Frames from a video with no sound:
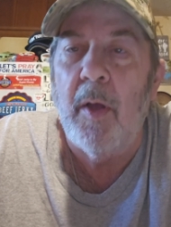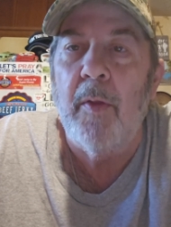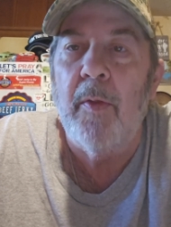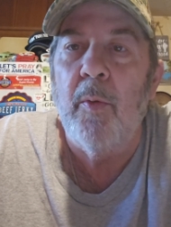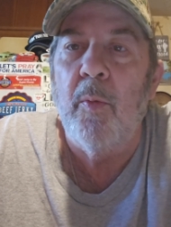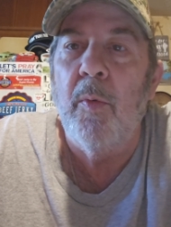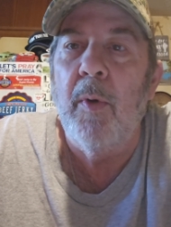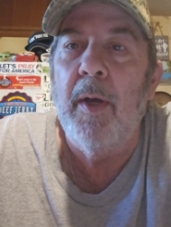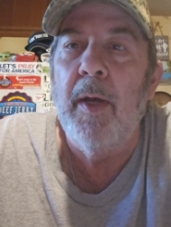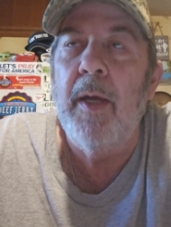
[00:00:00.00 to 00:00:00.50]

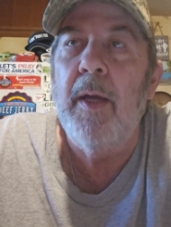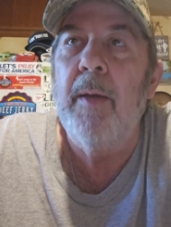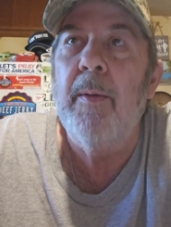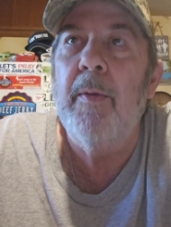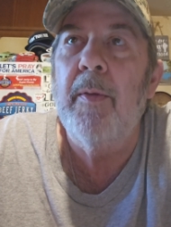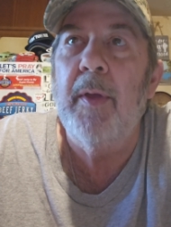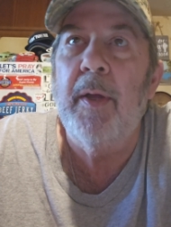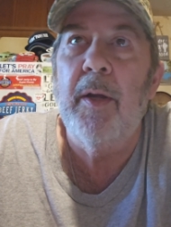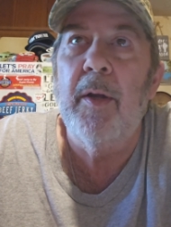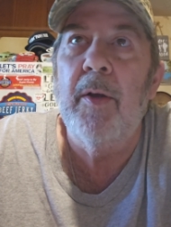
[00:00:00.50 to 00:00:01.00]
on the
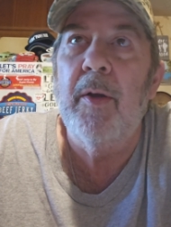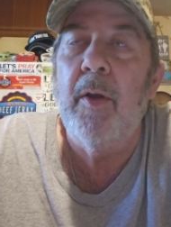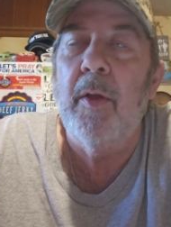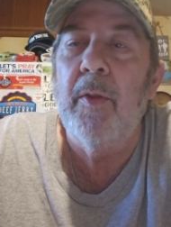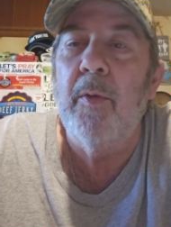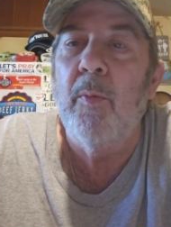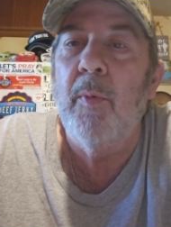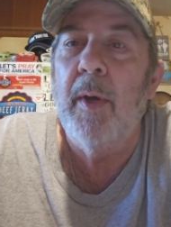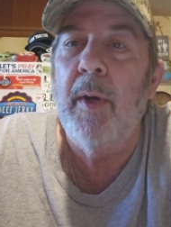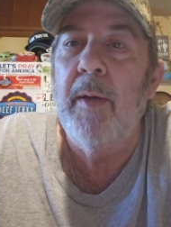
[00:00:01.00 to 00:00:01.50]
way there and
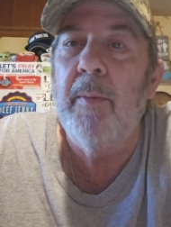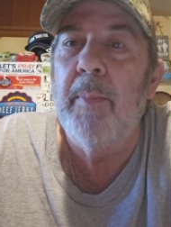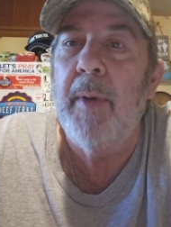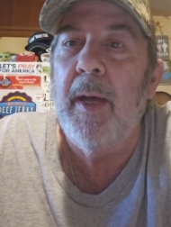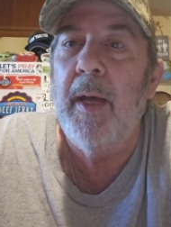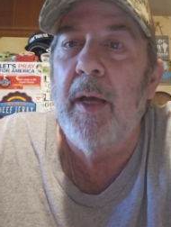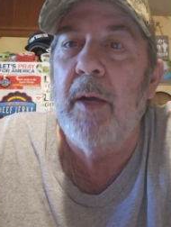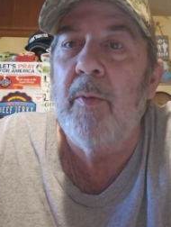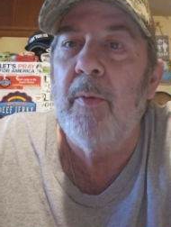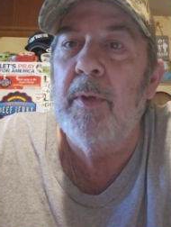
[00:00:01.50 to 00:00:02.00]
on the way
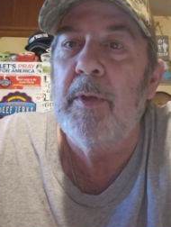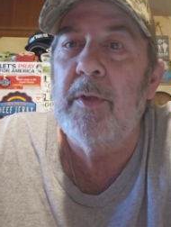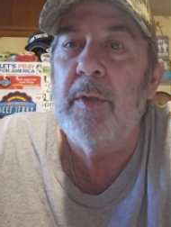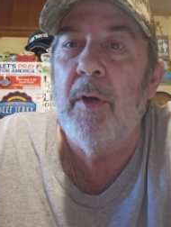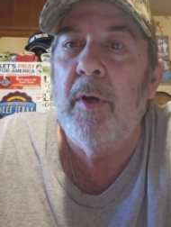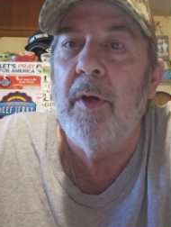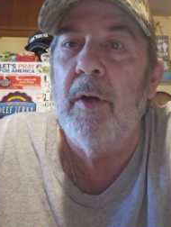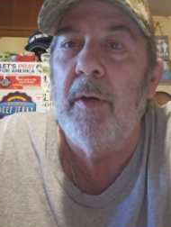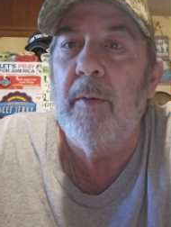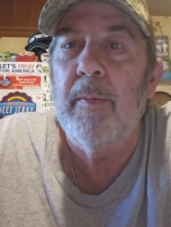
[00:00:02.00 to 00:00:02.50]
back, we
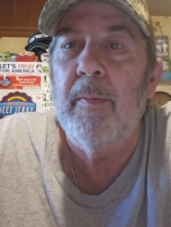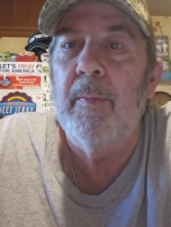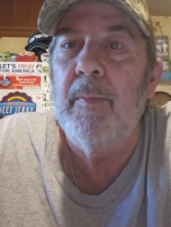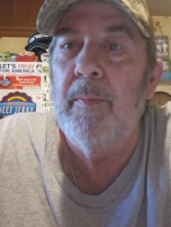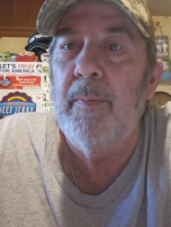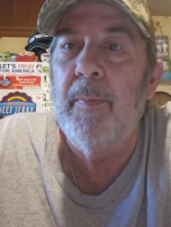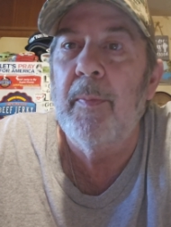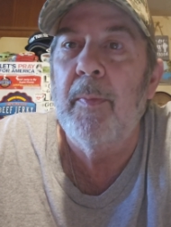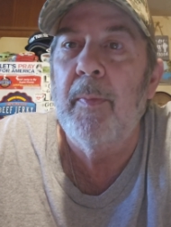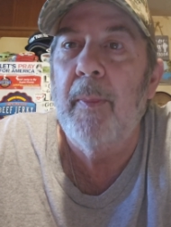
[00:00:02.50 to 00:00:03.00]
saw
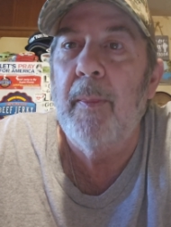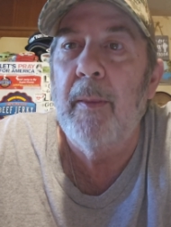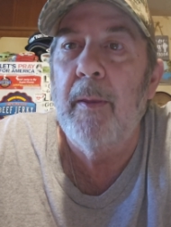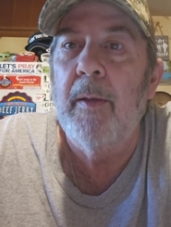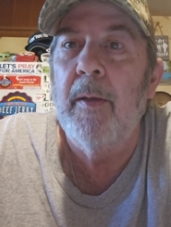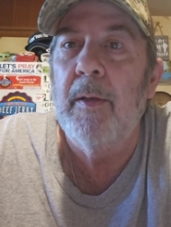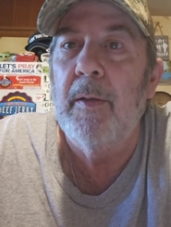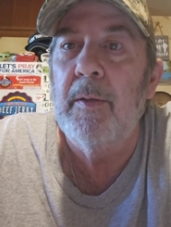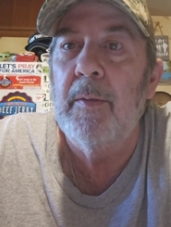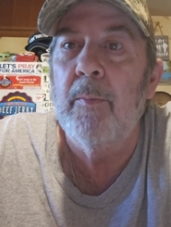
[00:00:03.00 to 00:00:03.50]

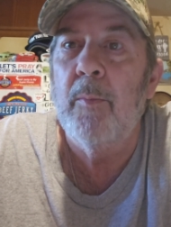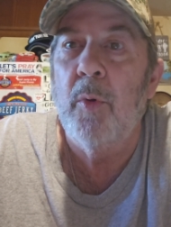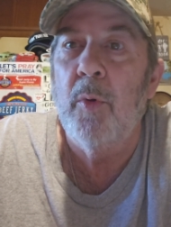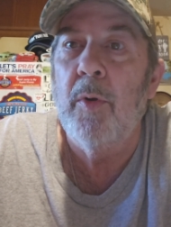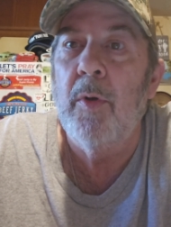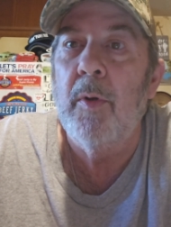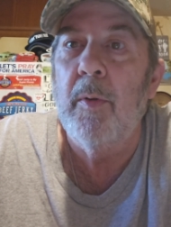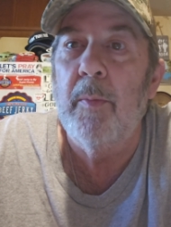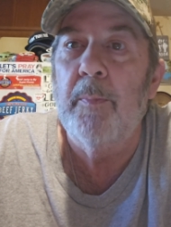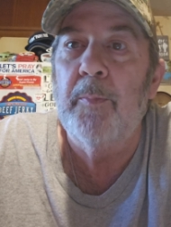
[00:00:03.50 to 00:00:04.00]

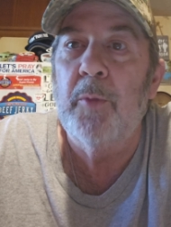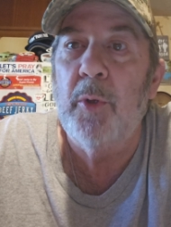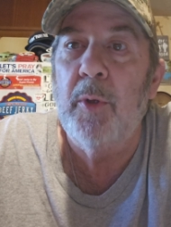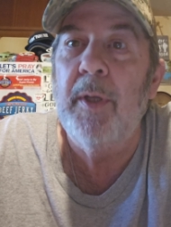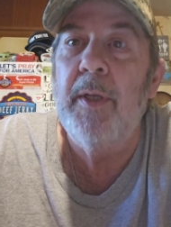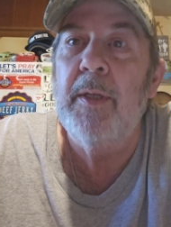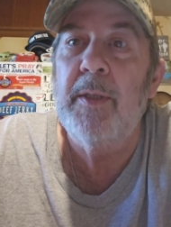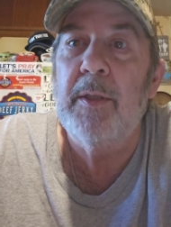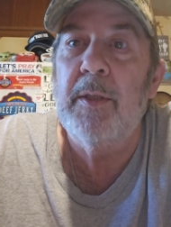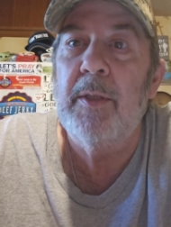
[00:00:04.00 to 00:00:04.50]
more
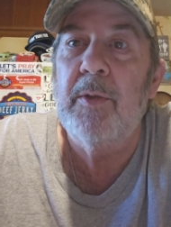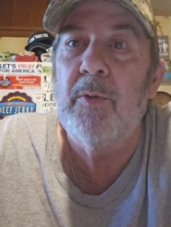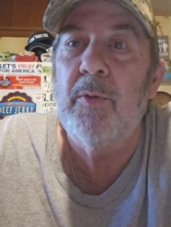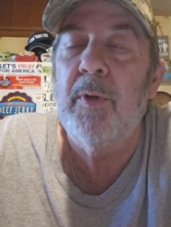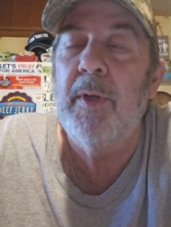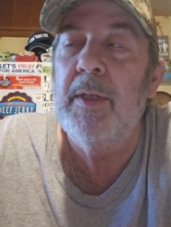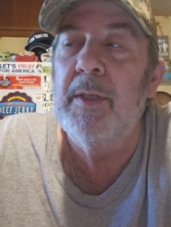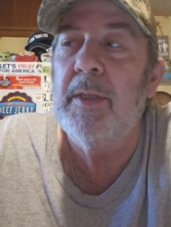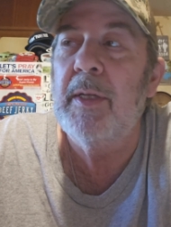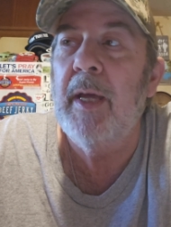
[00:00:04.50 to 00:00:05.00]
trees
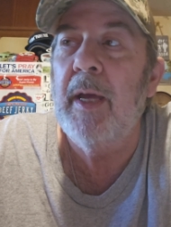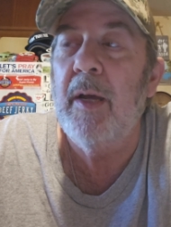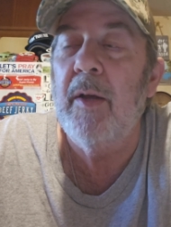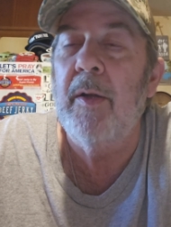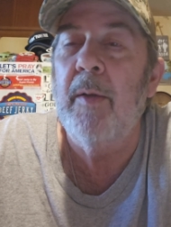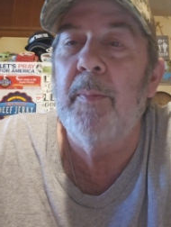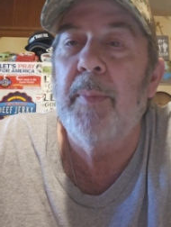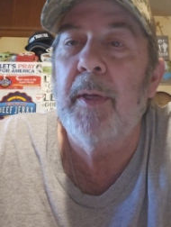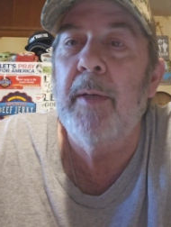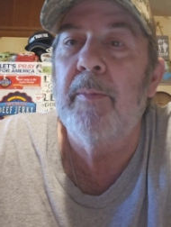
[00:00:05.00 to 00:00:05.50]
trees
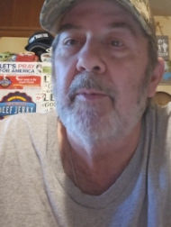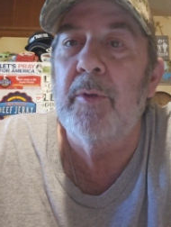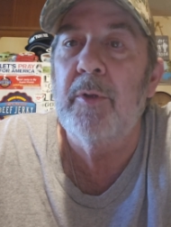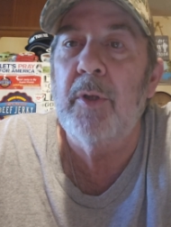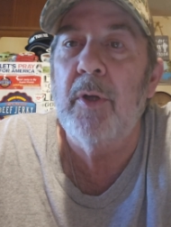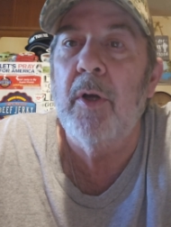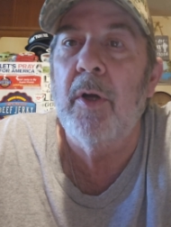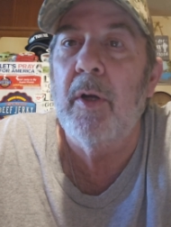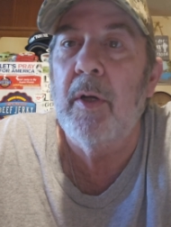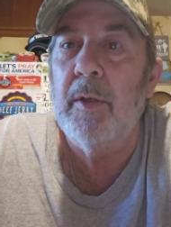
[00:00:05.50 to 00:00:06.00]
down in
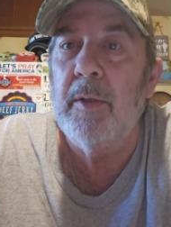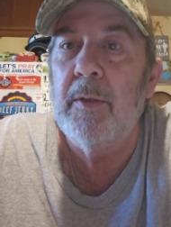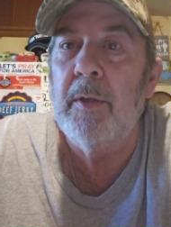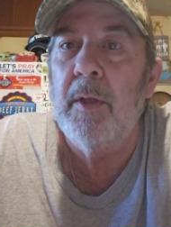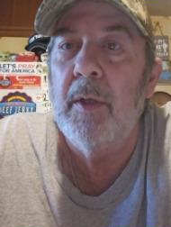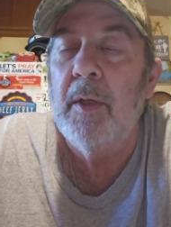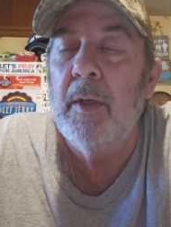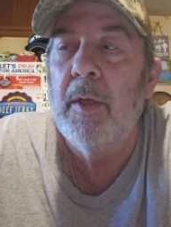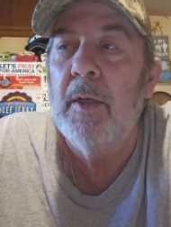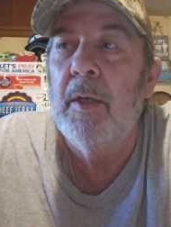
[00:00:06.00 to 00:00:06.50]
people's yards,
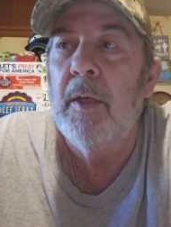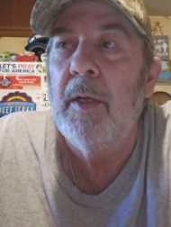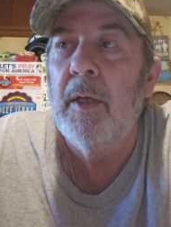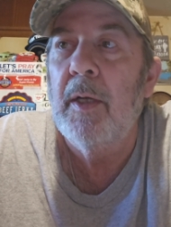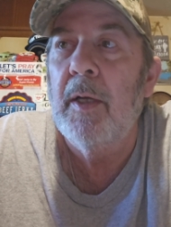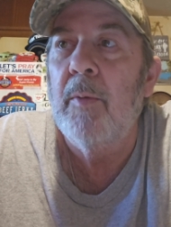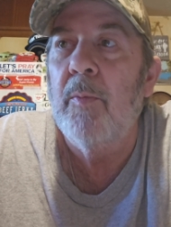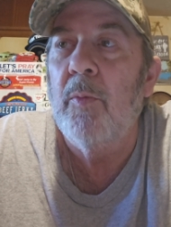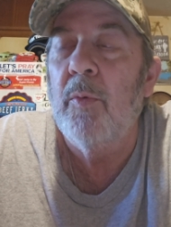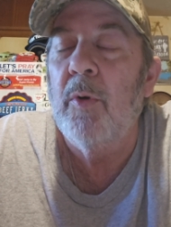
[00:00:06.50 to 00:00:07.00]

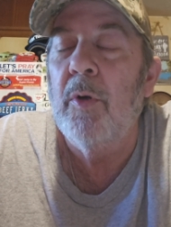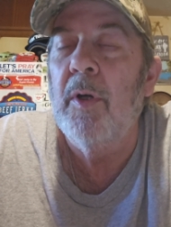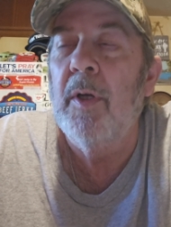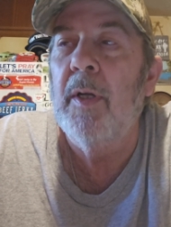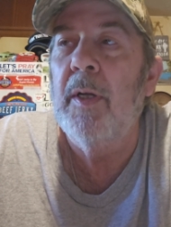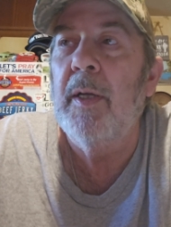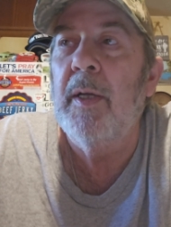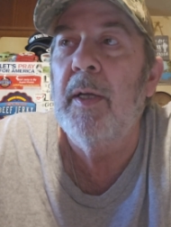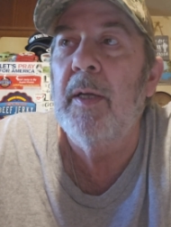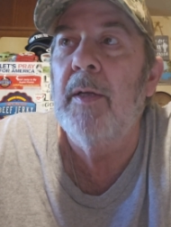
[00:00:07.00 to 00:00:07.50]
and
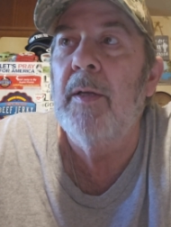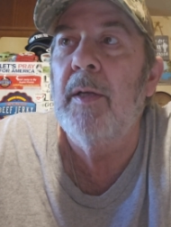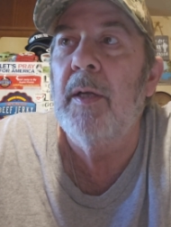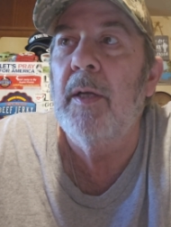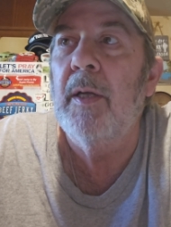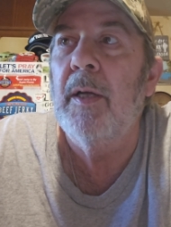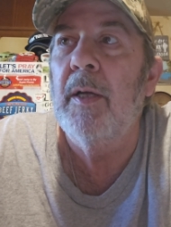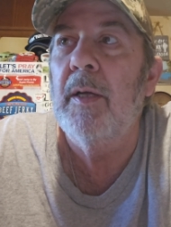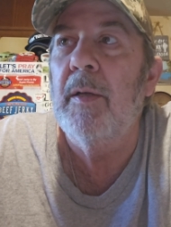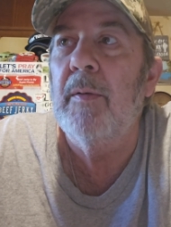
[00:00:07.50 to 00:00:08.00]
one had
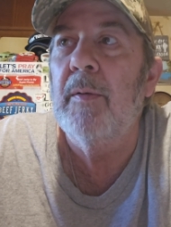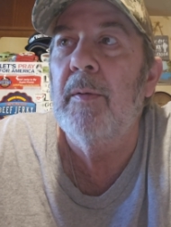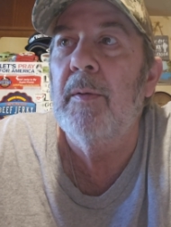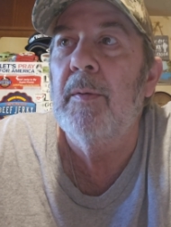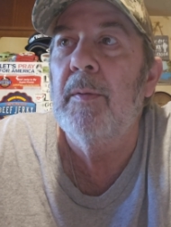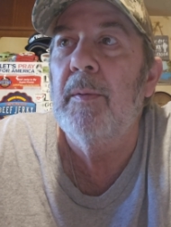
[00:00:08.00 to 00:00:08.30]
uh,